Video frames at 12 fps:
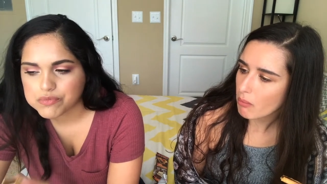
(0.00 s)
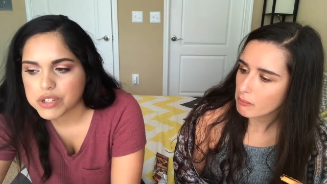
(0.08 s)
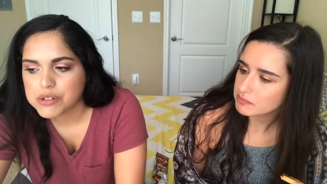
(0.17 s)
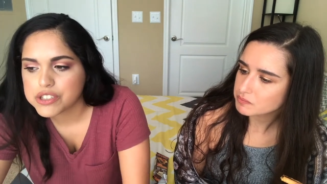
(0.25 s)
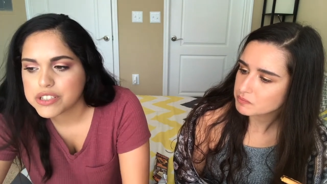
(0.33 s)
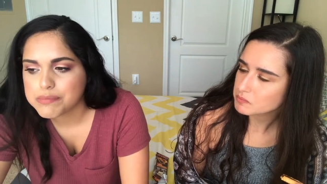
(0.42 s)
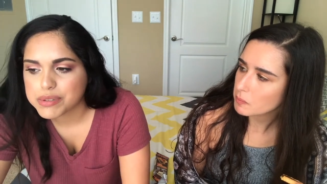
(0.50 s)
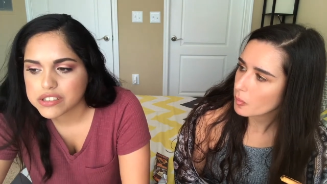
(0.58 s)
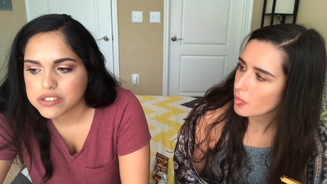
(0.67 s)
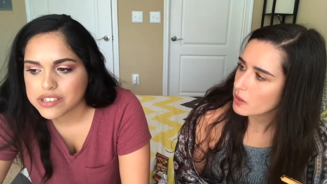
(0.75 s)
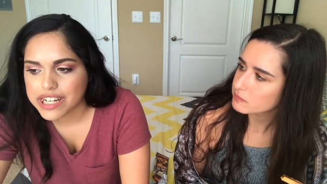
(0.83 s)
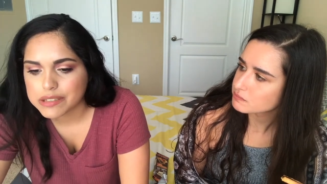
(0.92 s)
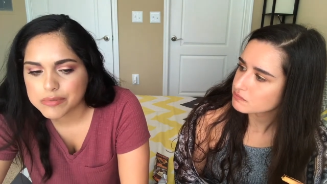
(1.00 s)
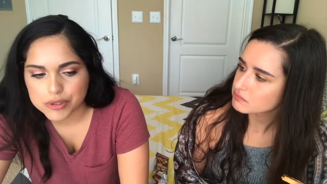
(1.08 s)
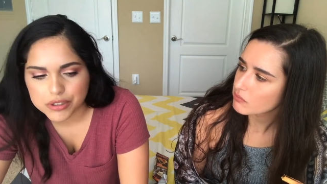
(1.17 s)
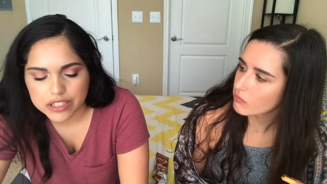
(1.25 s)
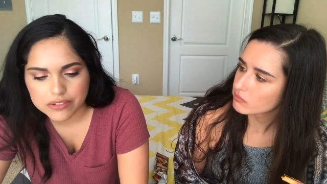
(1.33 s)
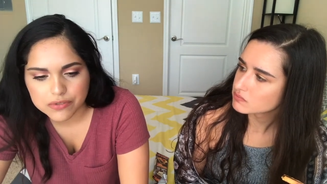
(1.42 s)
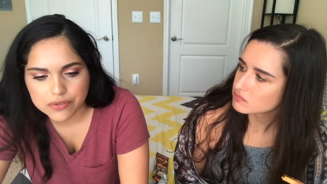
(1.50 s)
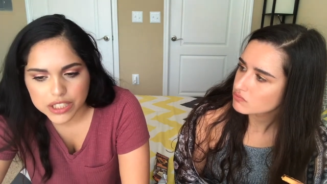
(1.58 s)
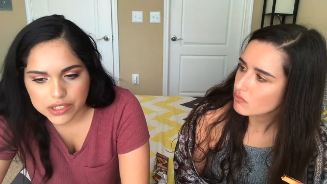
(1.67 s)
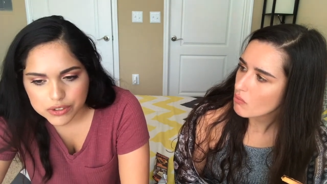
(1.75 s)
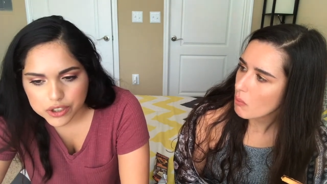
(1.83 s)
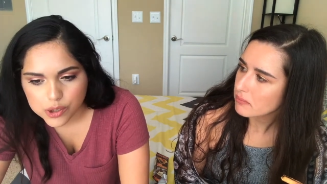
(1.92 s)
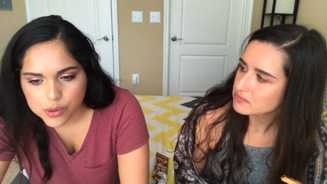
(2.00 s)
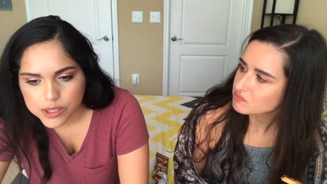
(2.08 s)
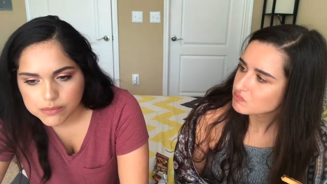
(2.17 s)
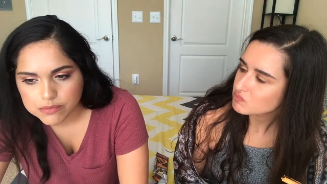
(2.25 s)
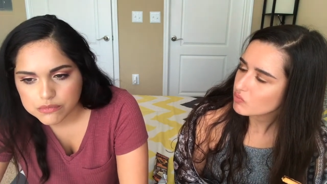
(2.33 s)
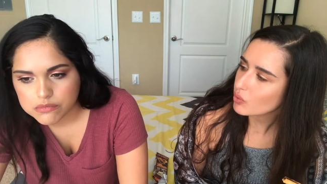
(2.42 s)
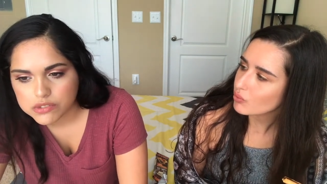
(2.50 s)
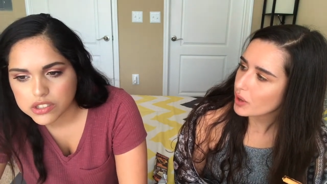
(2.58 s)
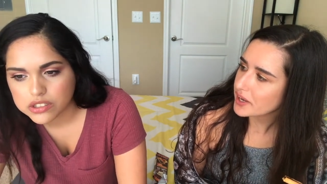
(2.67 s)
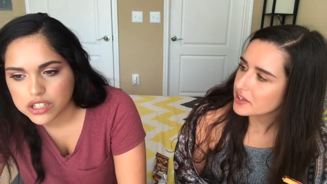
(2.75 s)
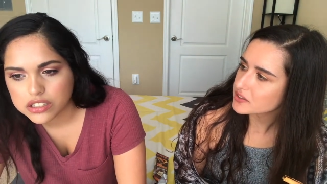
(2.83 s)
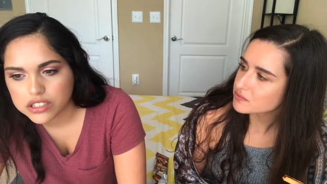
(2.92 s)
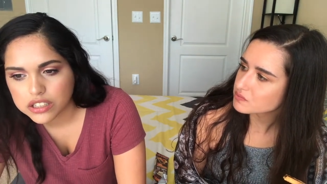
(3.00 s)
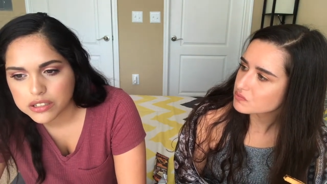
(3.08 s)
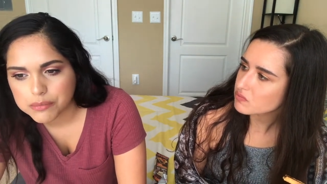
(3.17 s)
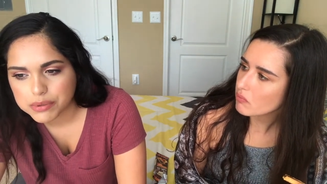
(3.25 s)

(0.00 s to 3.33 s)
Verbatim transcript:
Speaker 1: I wish the biscuit had more like flavor to it. Right. It's just like a